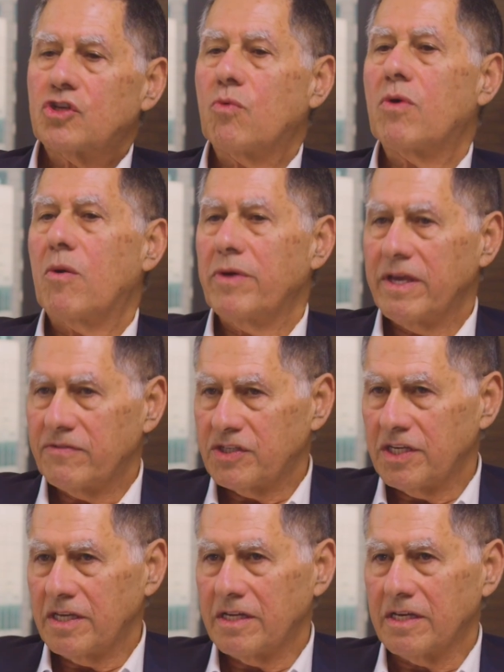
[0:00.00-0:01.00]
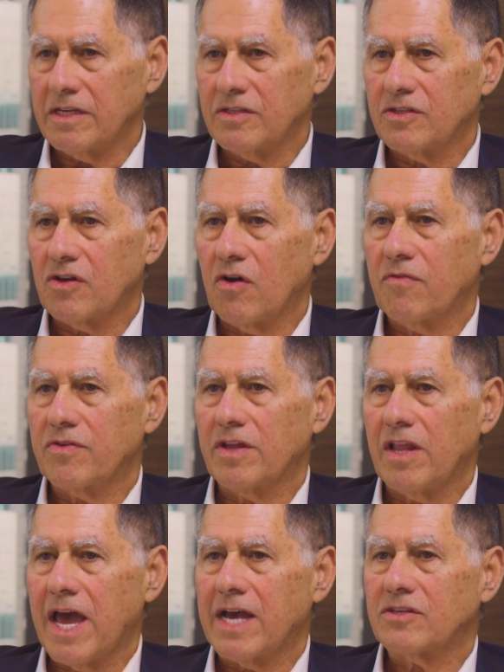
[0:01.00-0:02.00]
So what we have seen is over the
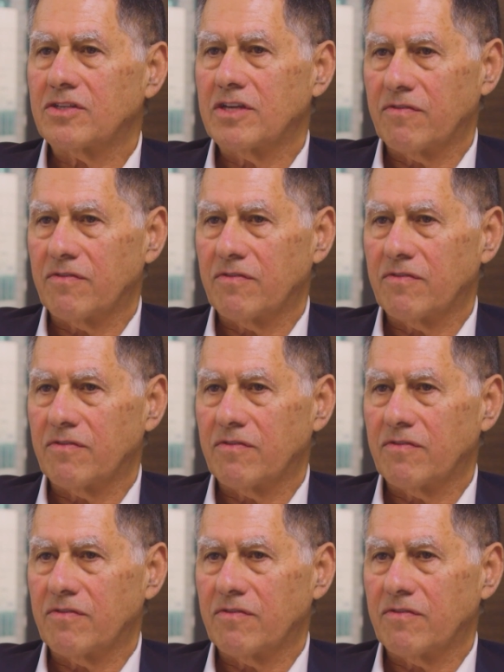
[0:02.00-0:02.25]
last